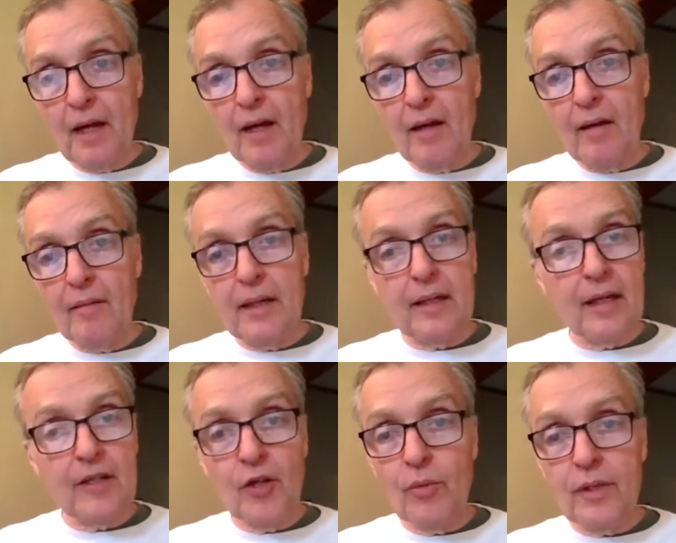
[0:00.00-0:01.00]

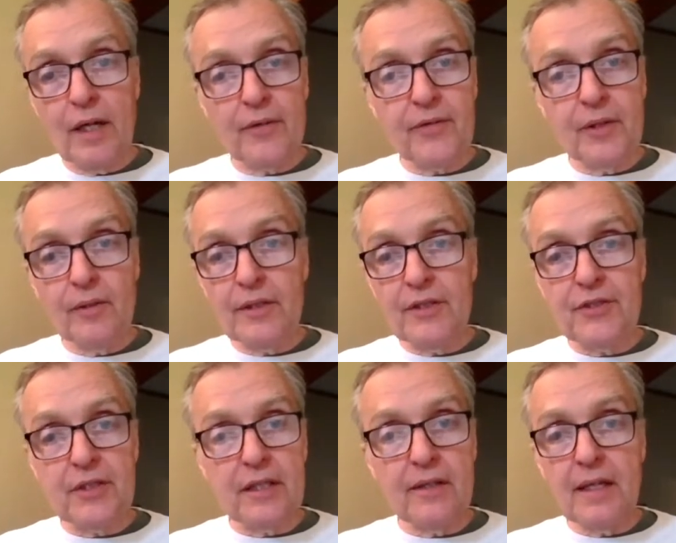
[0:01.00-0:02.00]
And I know we're not the only
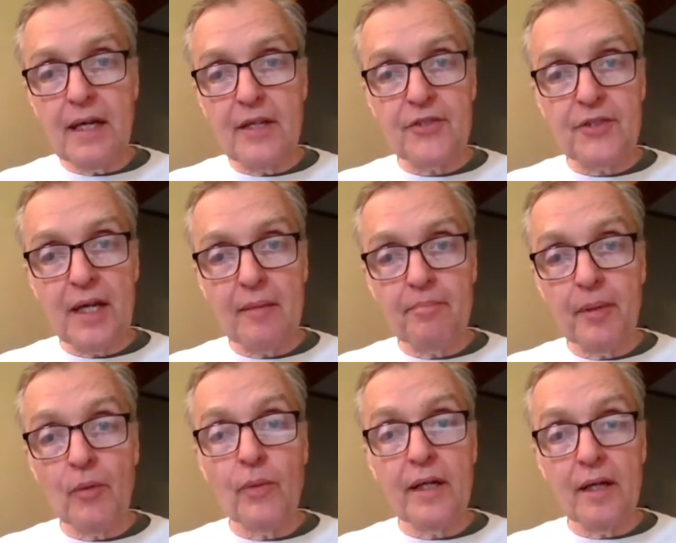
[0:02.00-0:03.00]
city that has that,
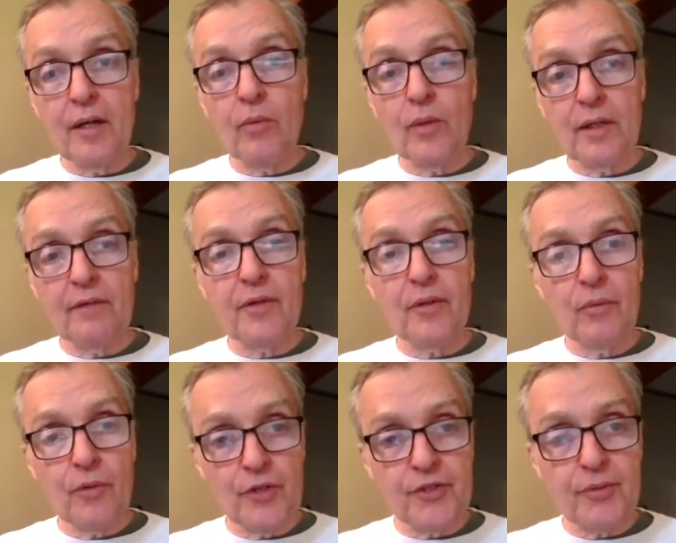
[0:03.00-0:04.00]
but we are one of
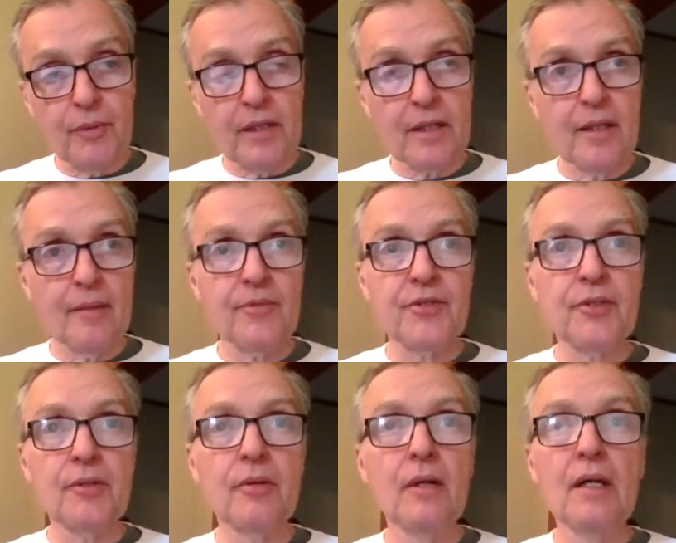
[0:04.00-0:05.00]
the worst when it comes
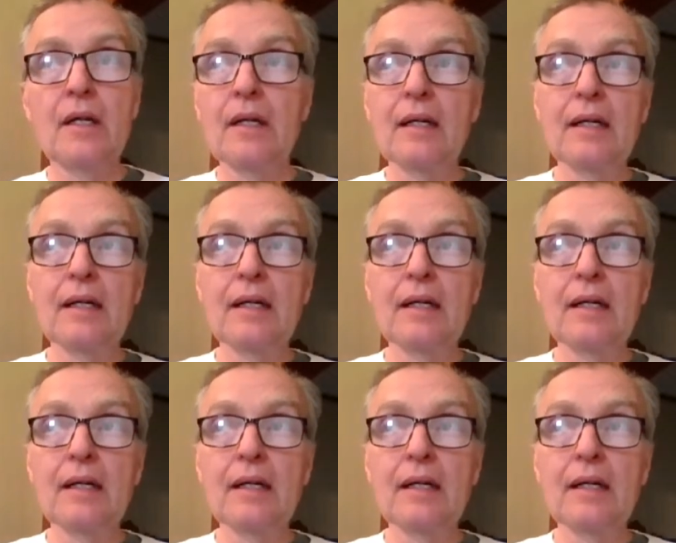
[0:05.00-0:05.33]
to